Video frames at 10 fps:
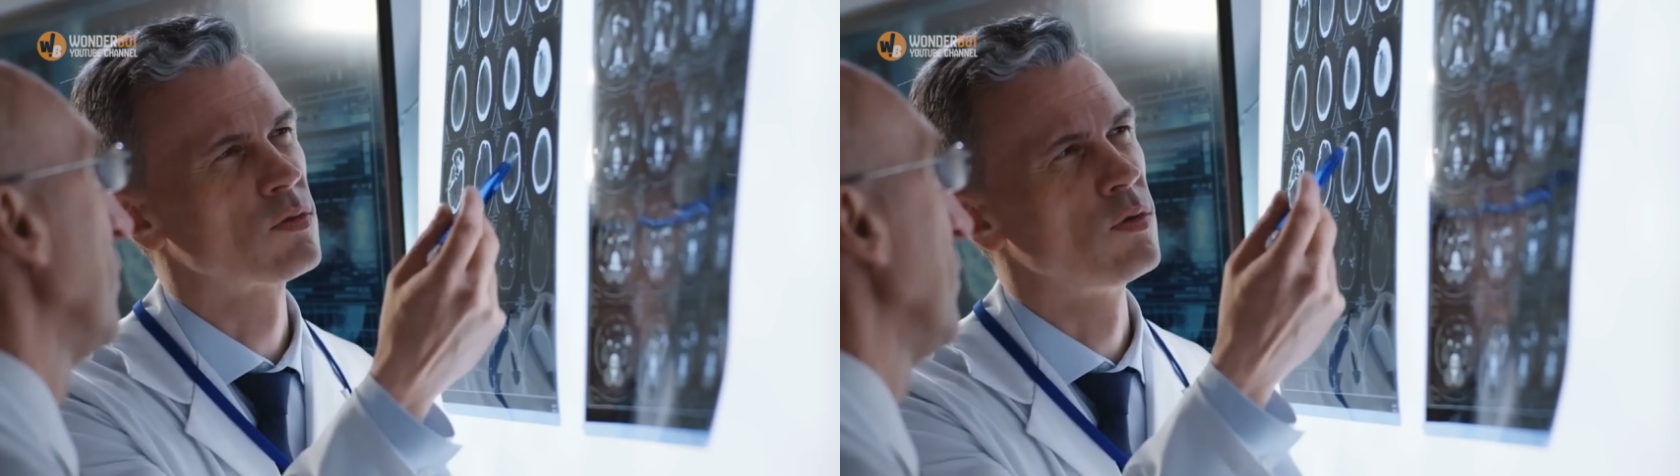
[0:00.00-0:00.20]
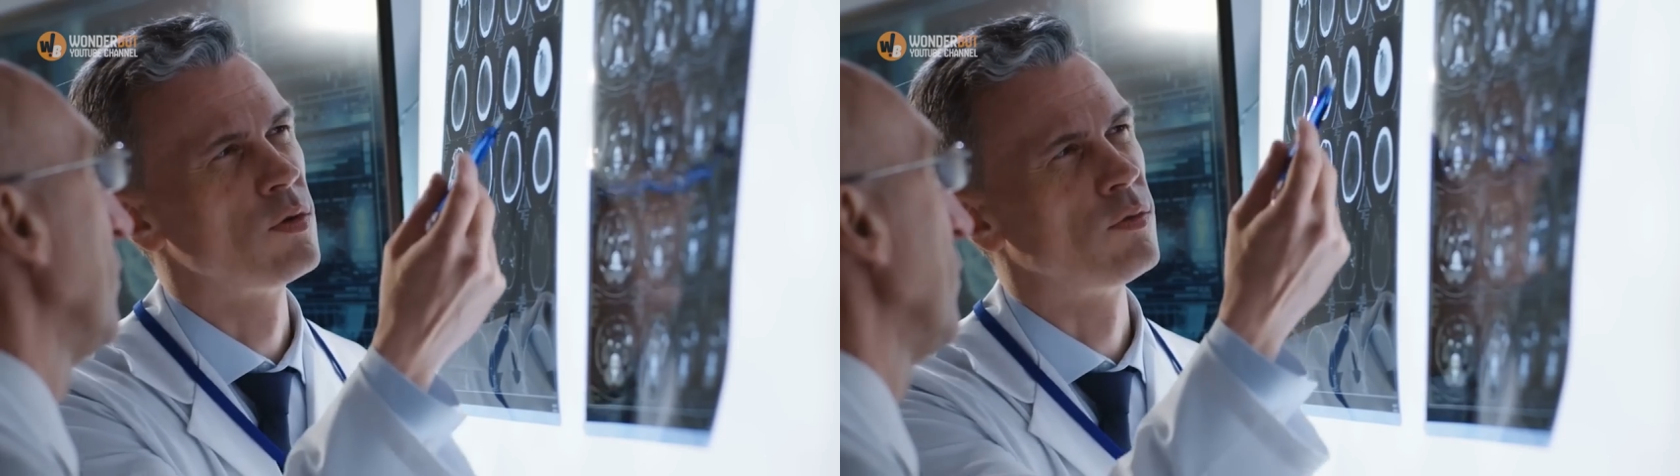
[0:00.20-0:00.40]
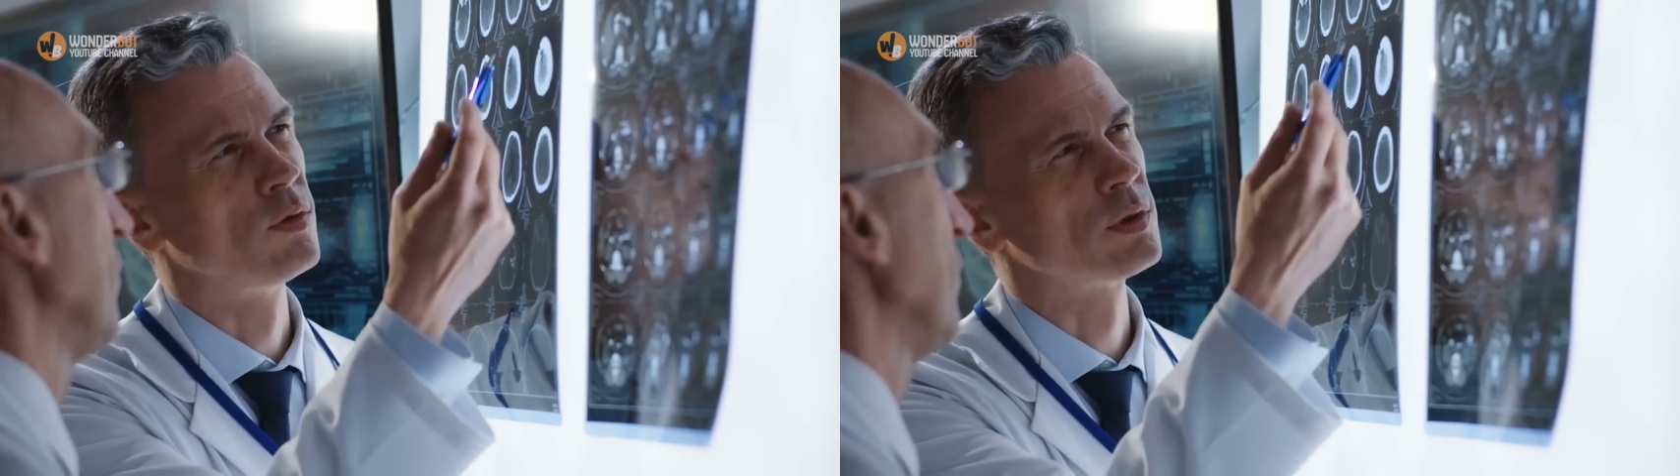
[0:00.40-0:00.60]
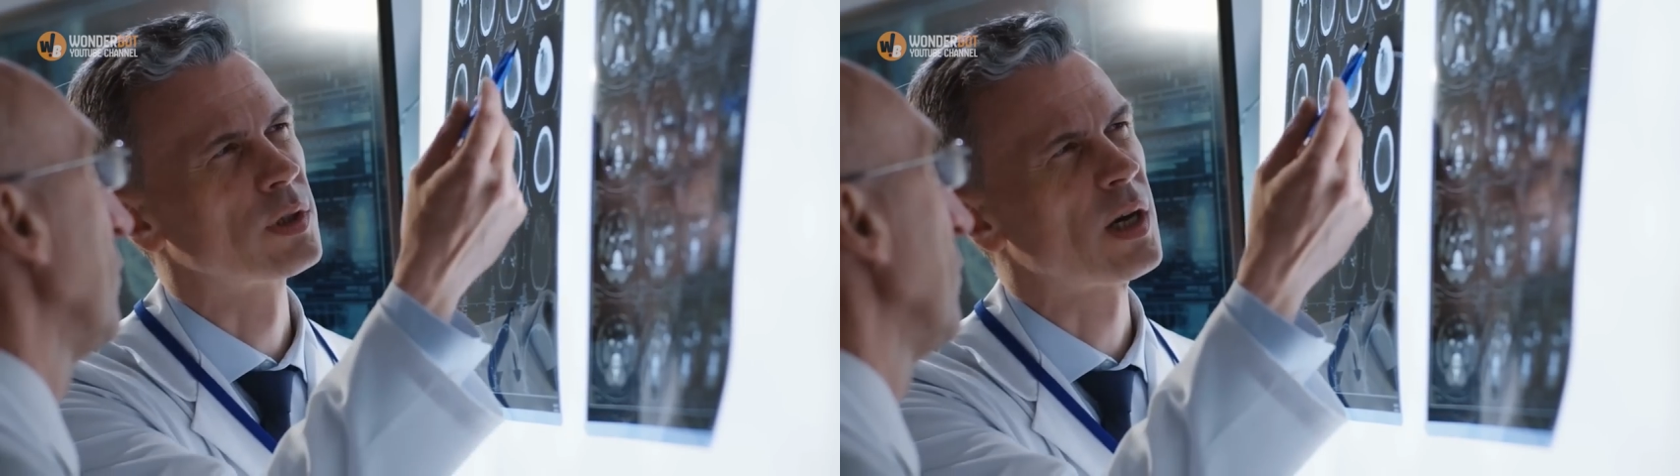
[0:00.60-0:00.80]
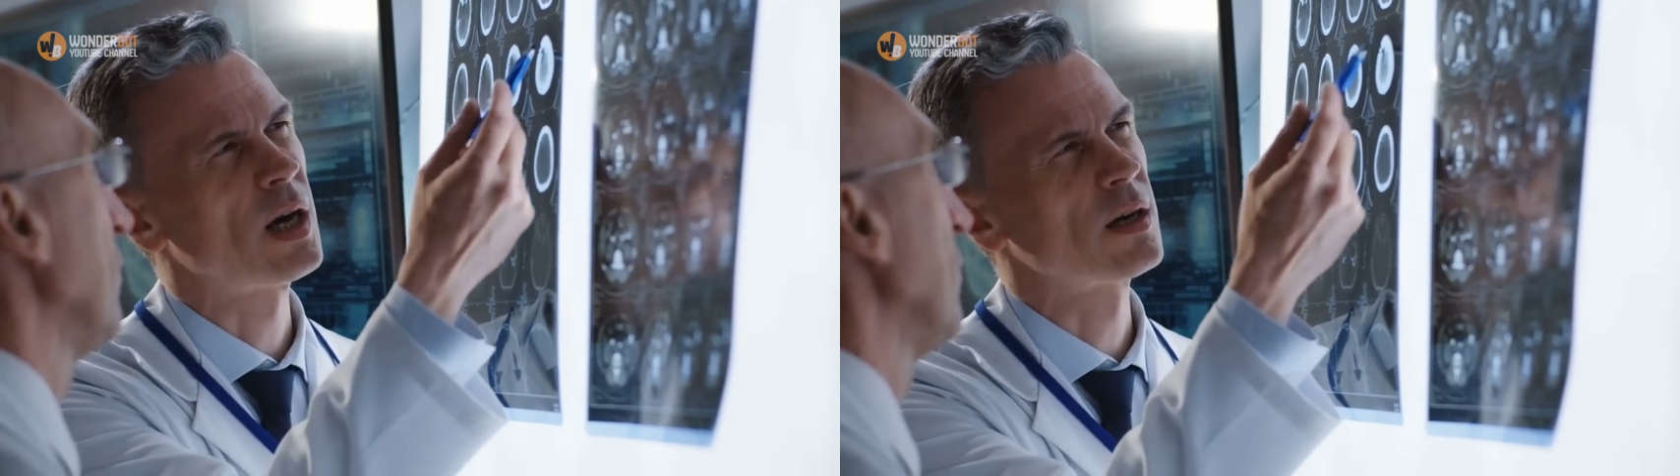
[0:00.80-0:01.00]
By the time
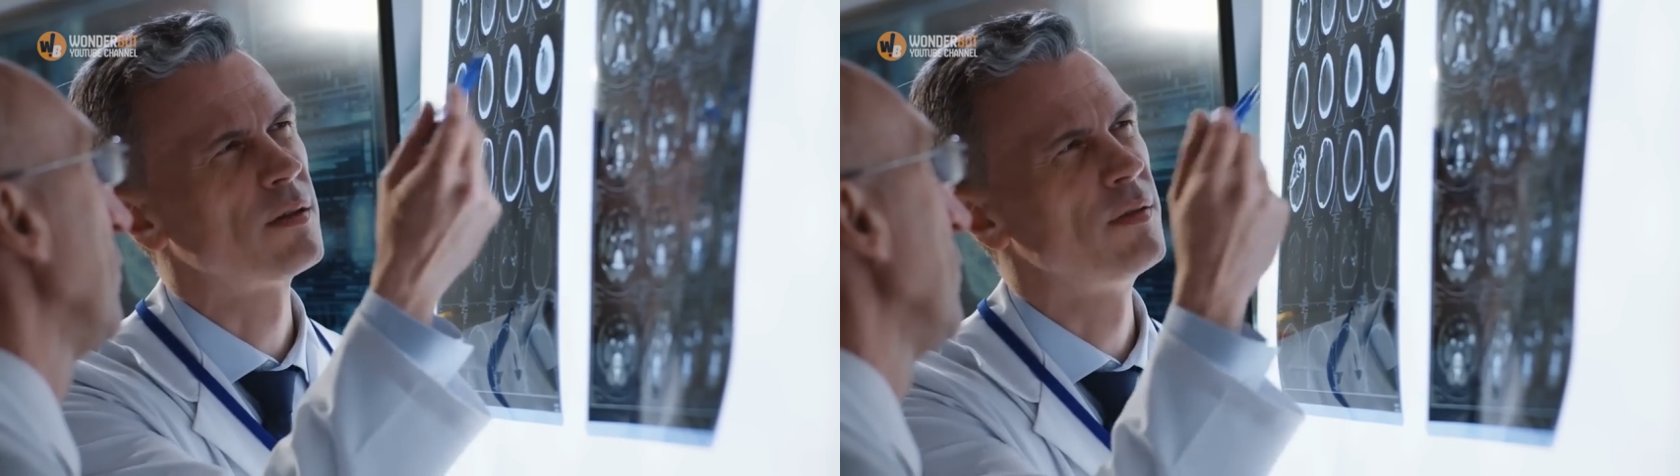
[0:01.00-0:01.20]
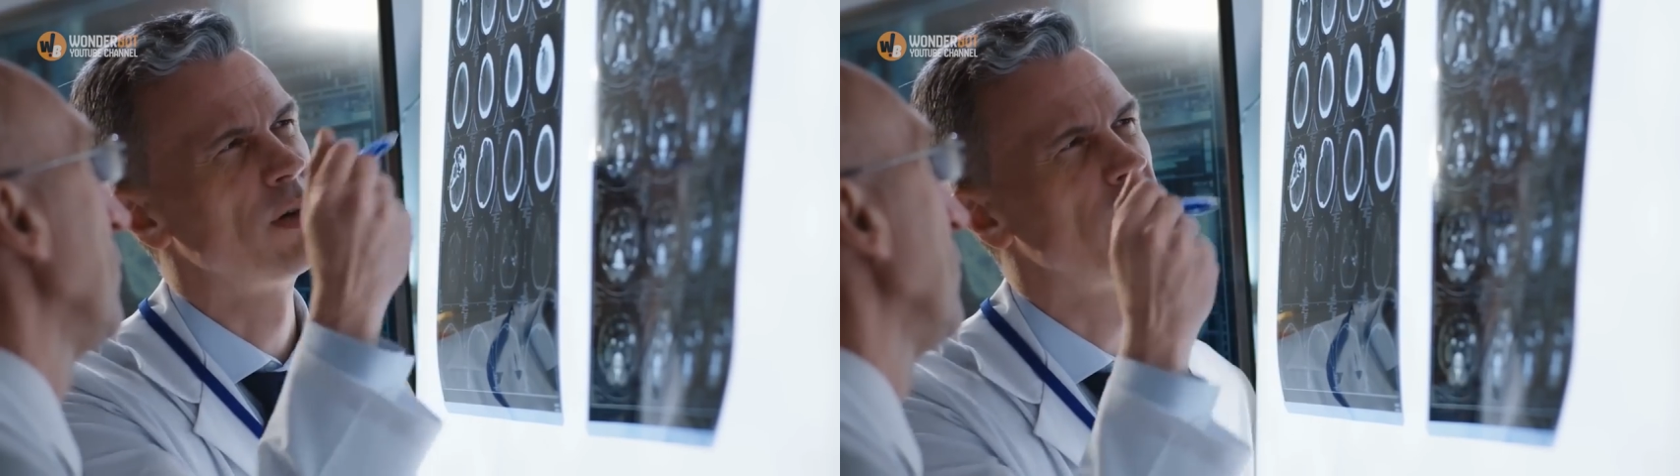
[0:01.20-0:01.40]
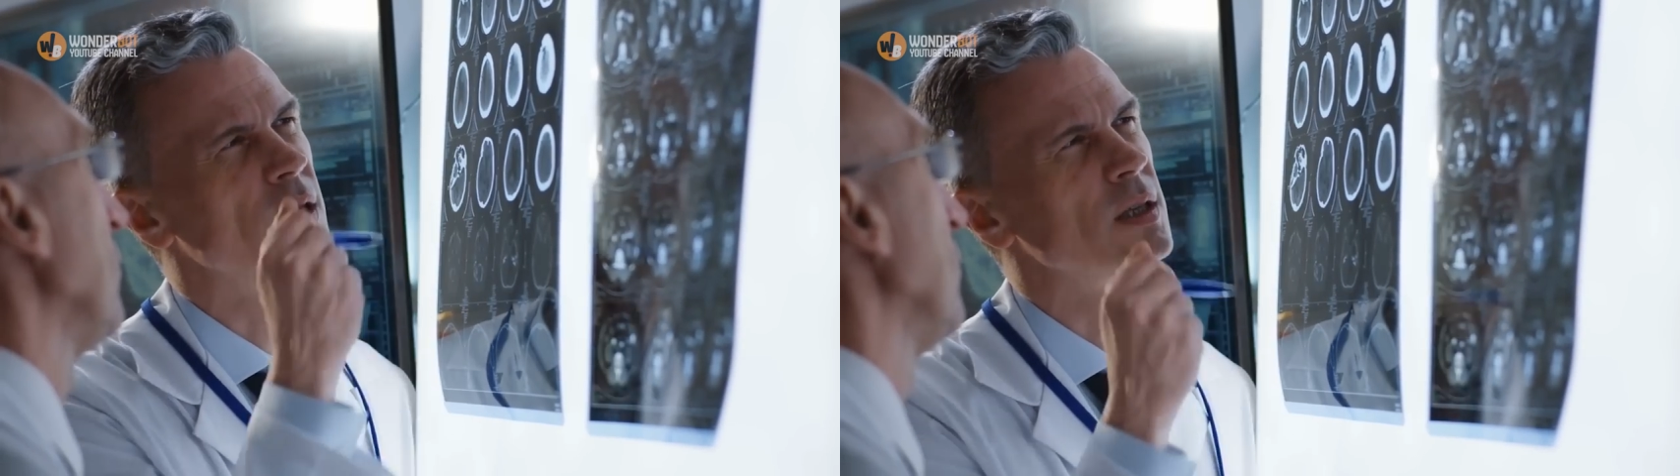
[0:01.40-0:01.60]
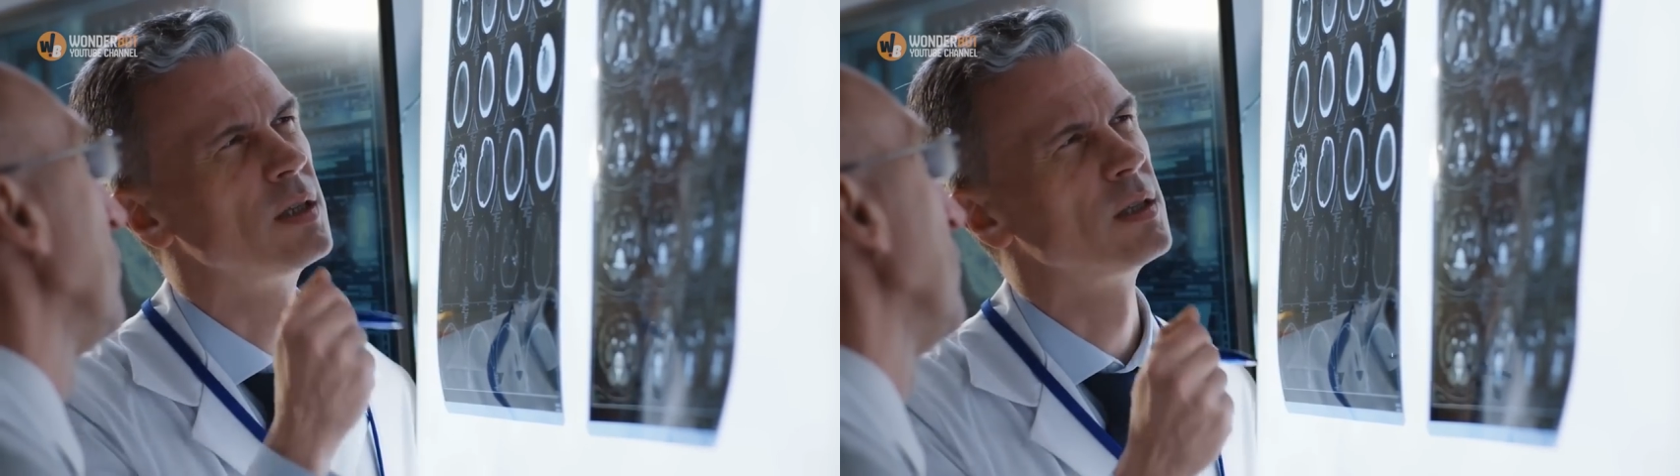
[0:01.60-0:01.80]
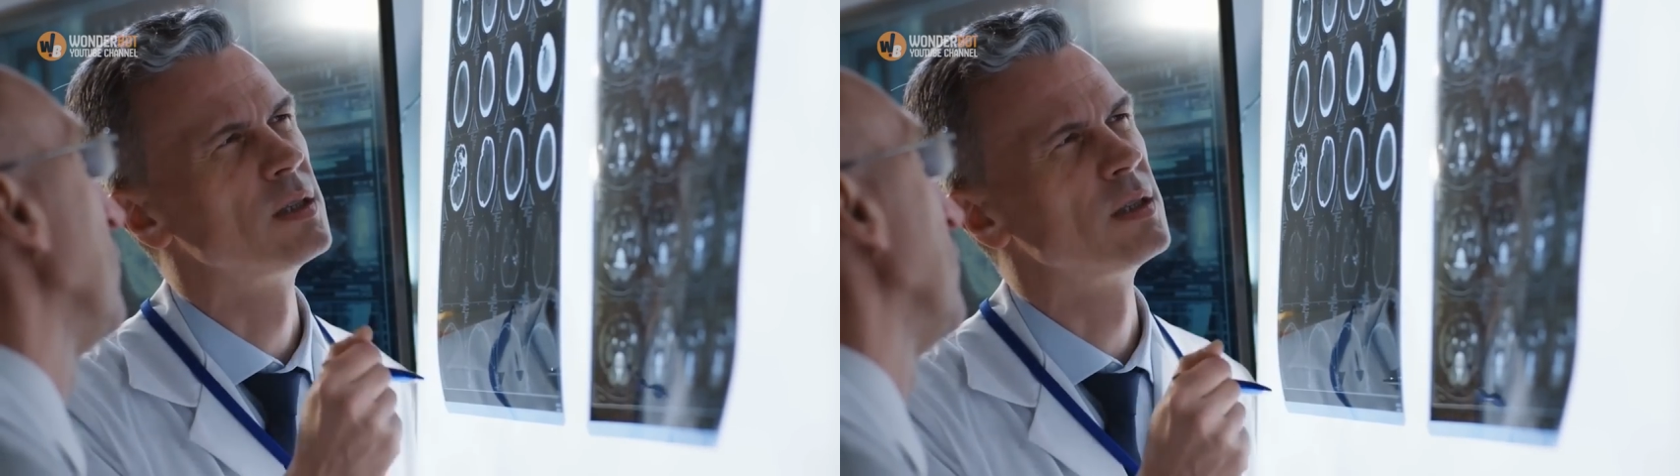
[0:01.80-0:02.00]
Tisha had fallen into a
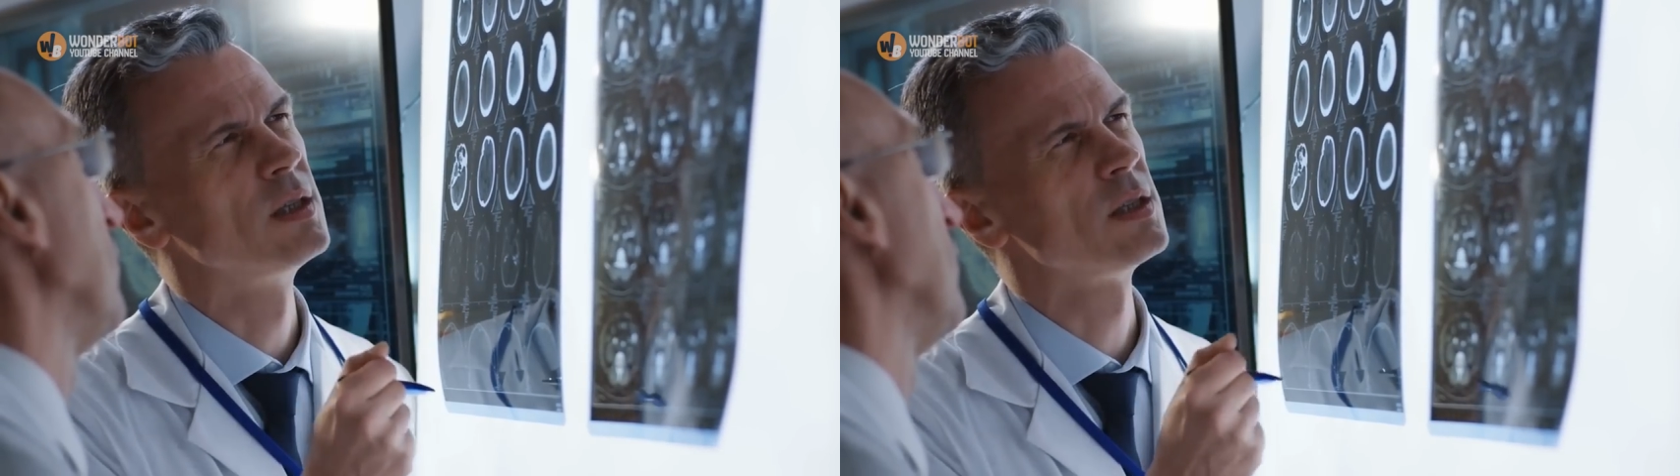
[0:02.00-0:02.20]
coma,